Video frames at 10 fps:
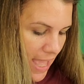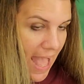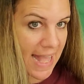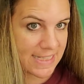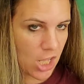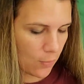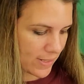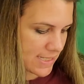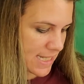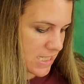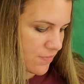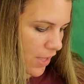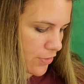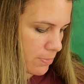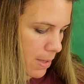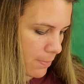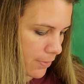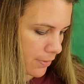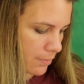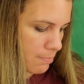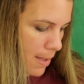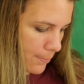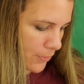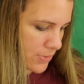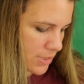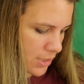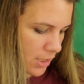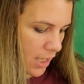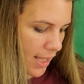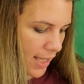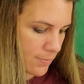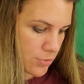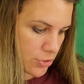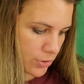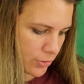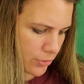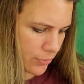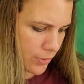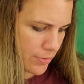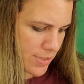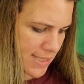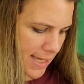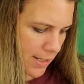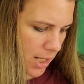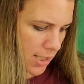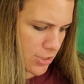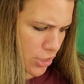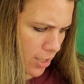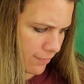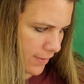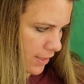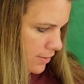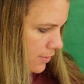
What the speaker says: As always, his father mumbled, "I'm sure you'll use that knowledge often."